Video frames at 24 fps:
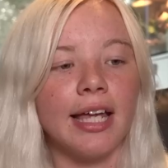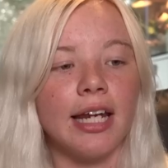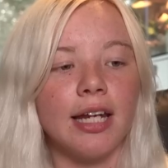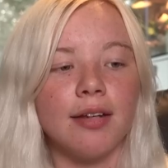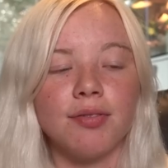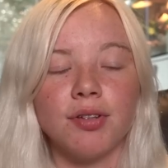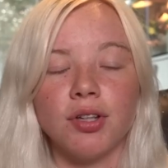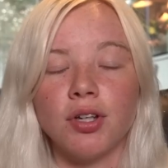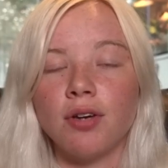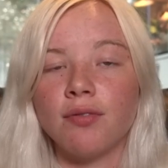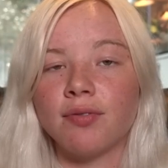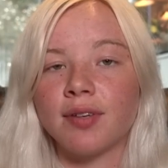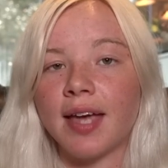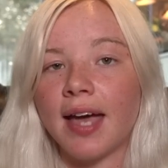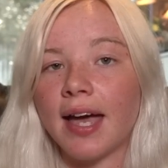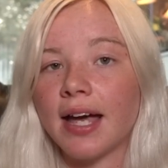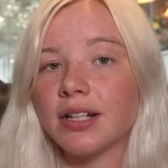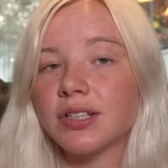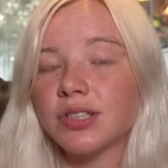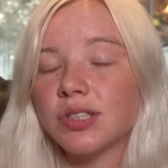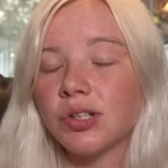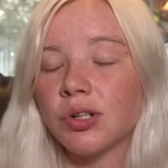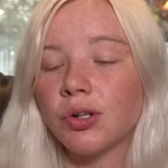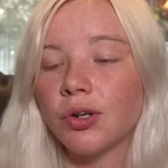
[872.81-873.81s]
And if you have
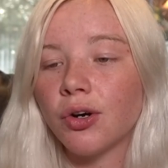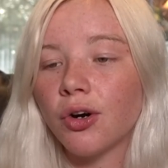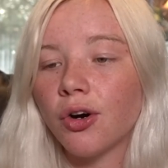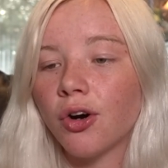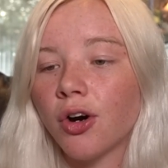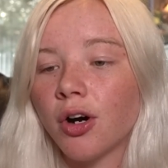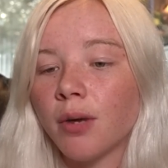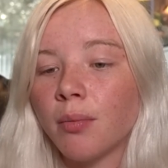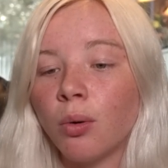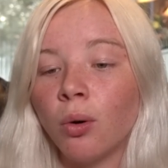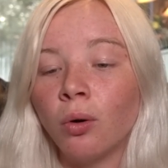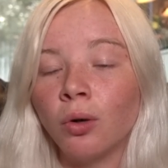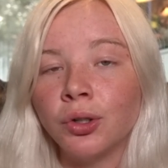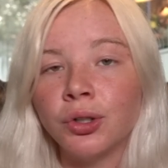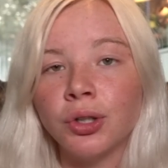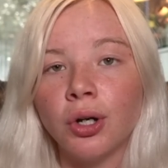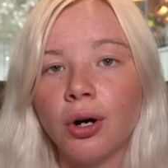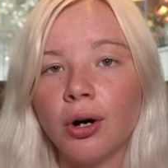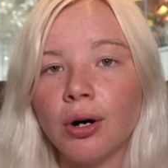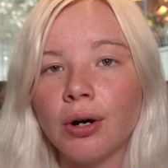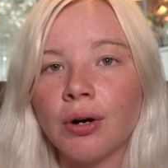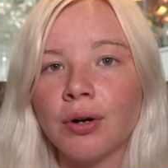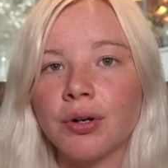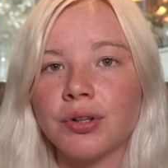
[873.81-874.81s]
cats in your home or
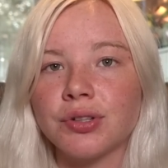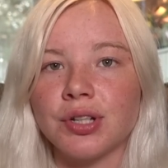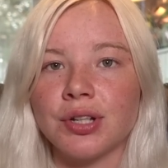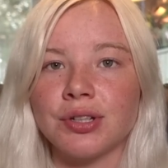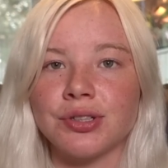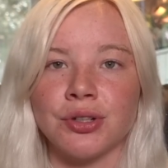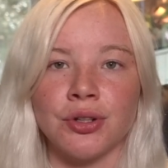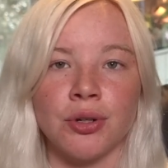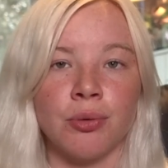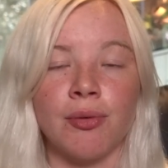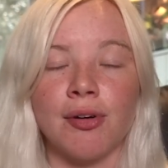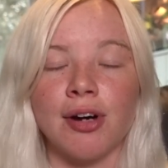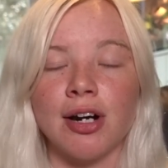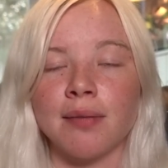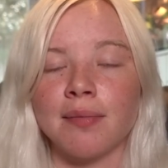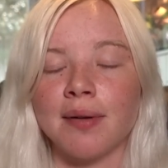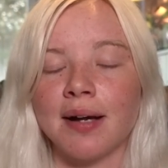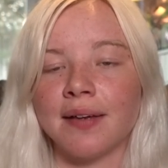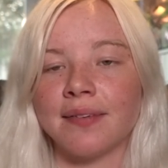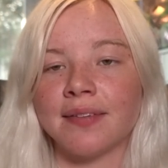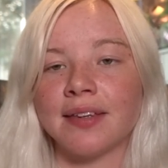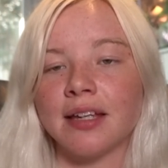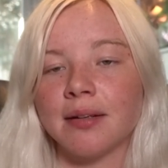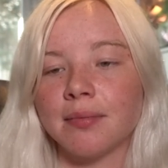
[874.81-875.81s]
dogs, so you're worried
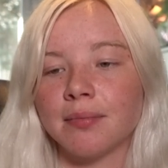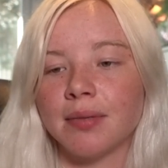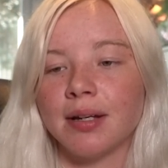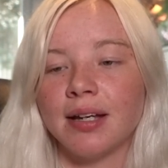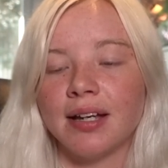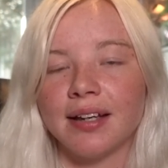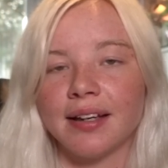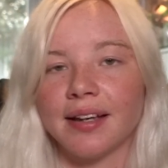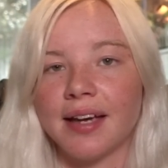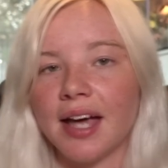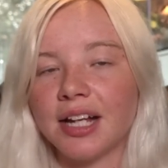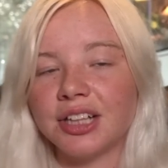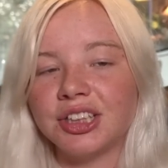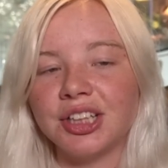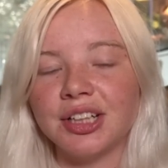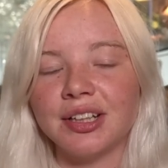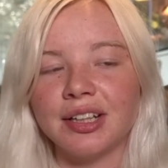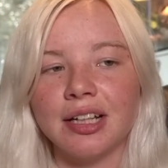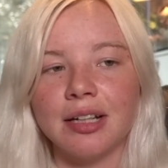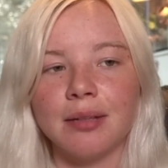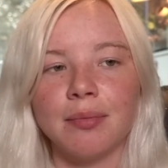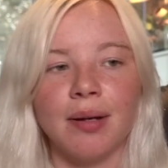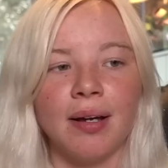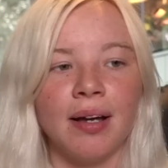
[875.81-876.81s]
about them
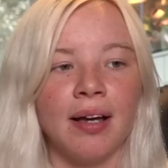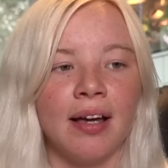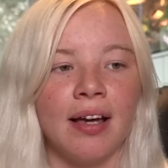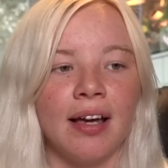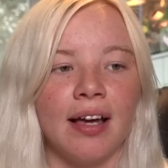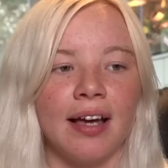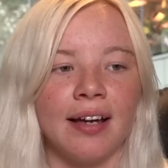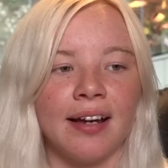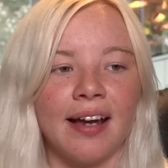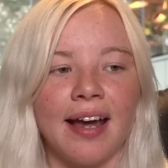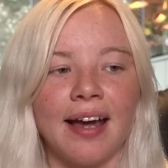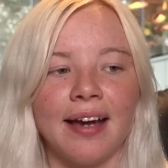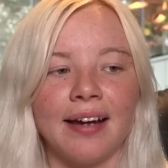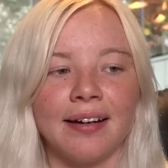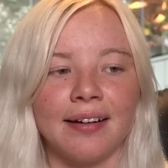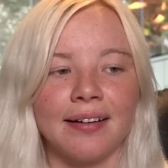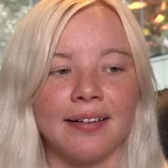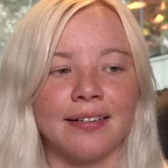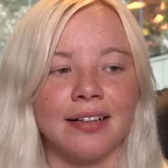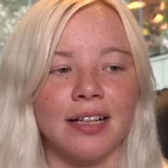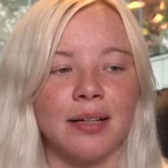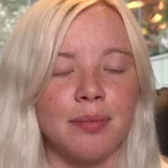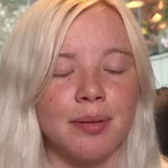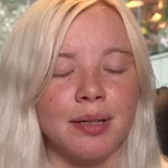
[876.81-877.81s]
catching them,
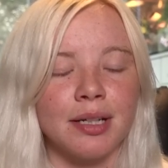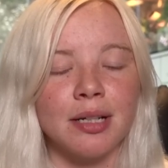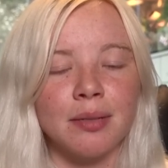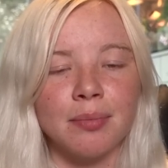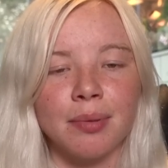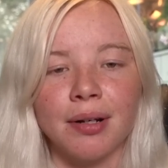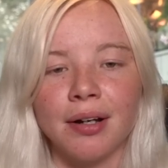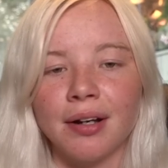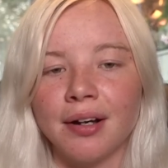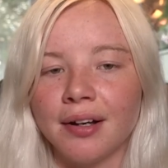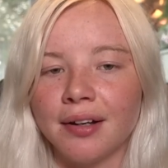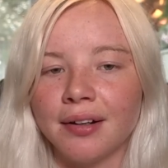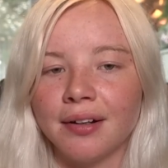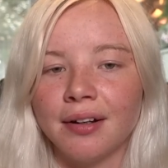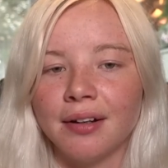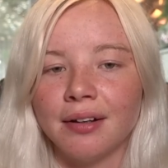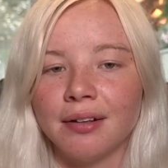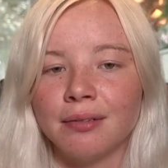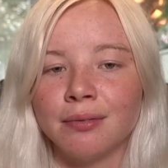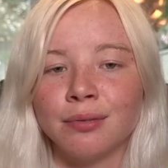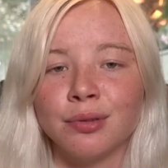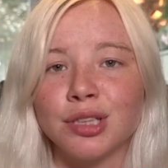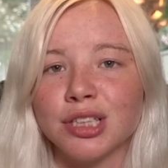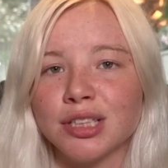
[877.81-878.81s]
again, clipping your bird
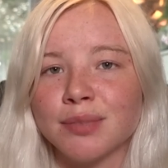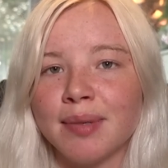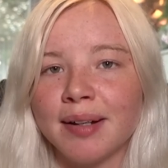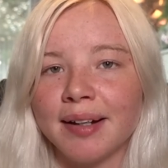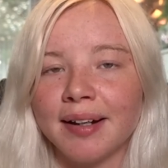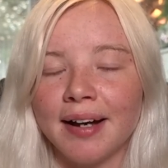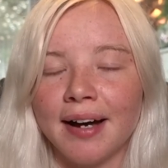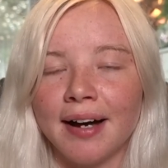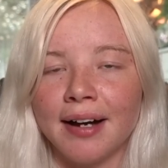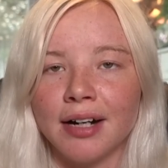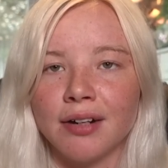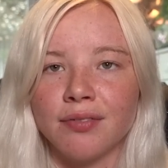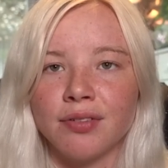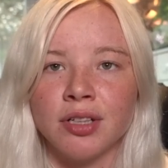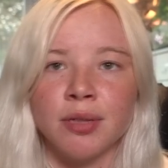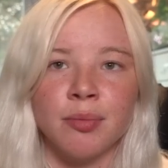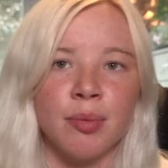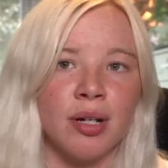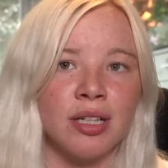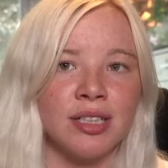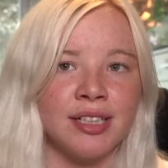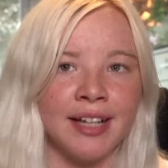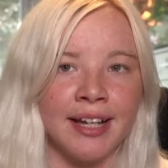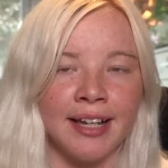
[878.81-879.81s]
will just make it harder for the
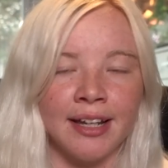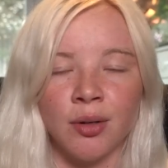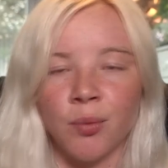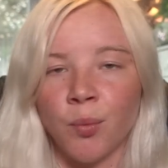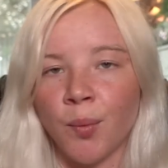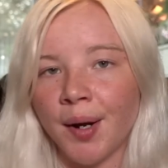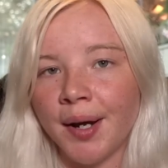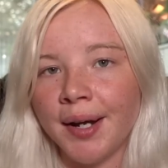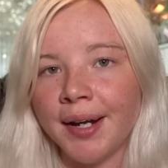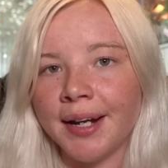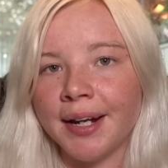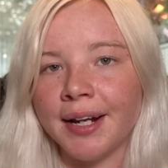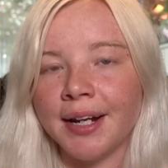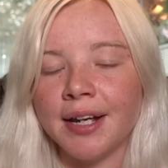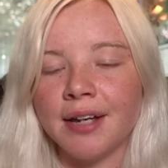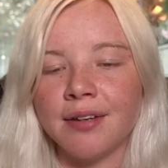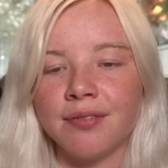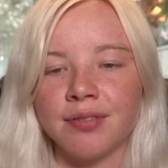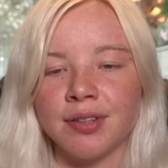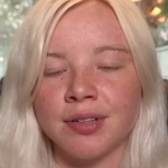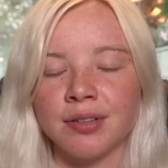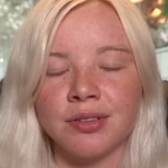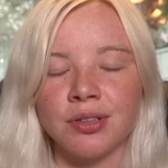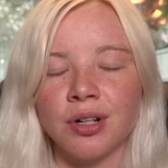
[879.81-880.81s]
bird to get away
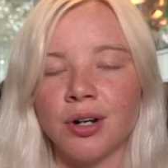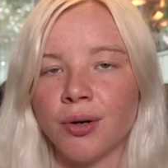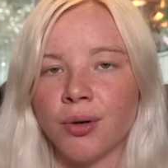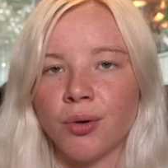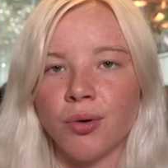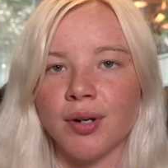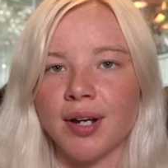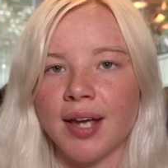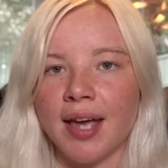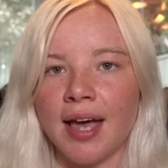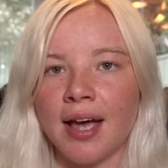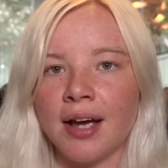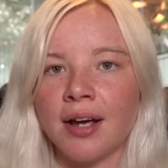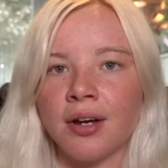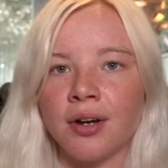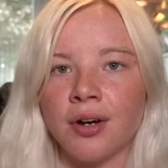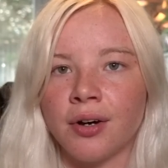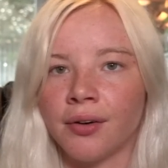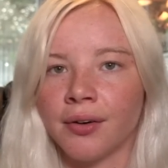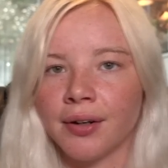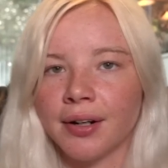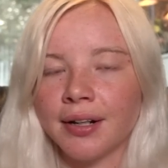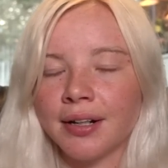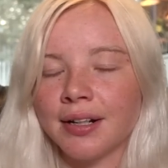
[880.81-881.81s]
if the dog or cat
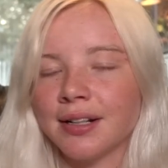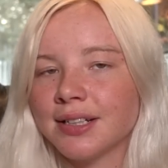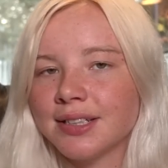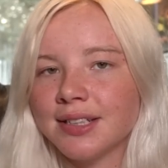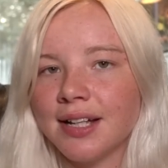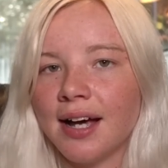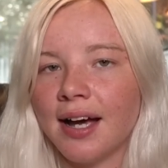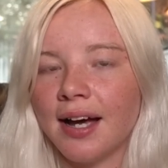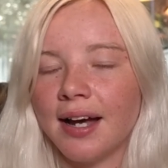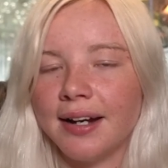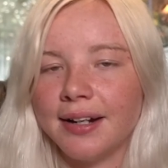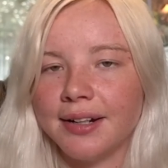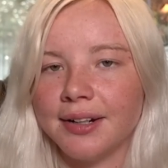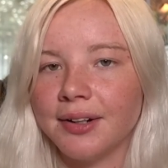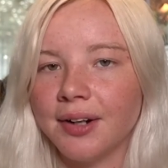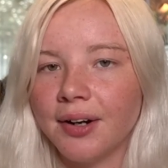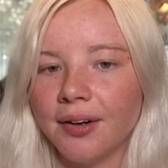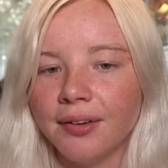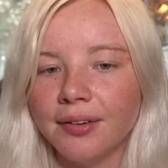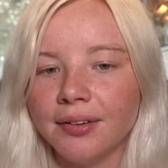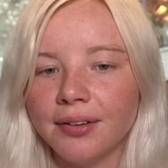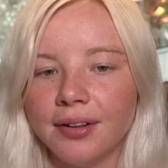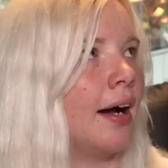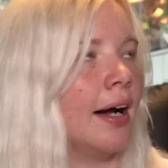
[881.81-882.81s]
got inside, you
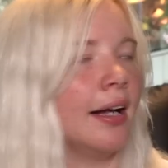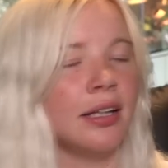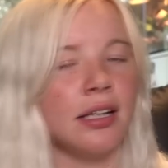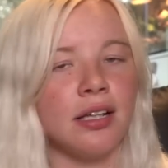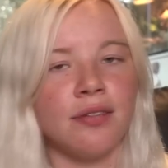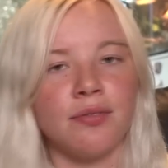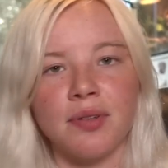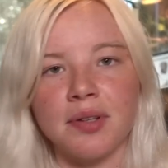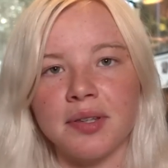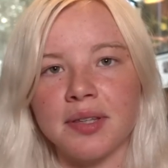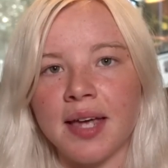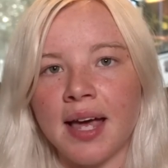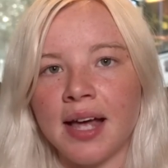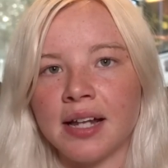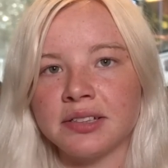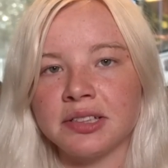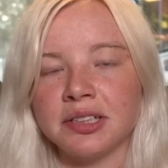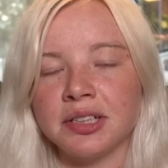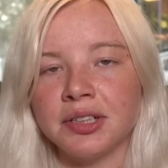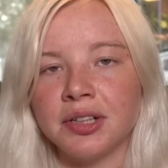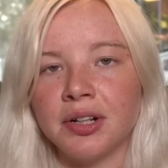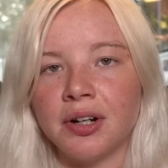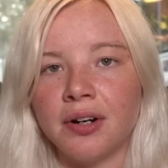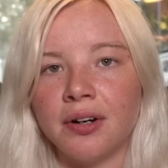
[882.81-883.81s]
know? I live with
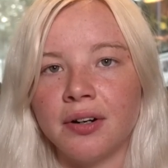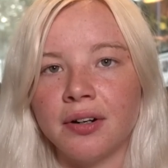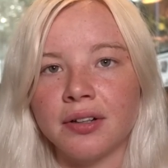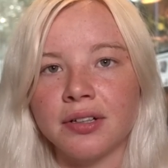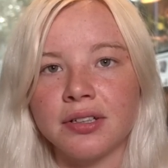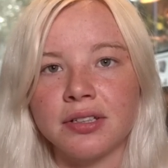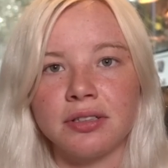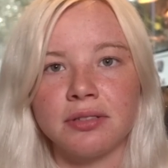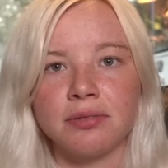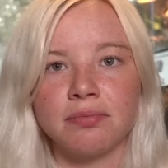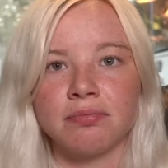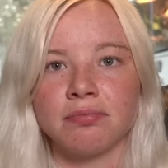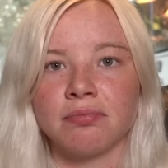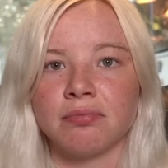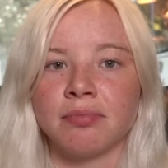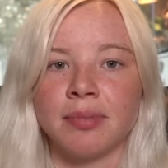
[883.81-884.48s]
cats and dogs.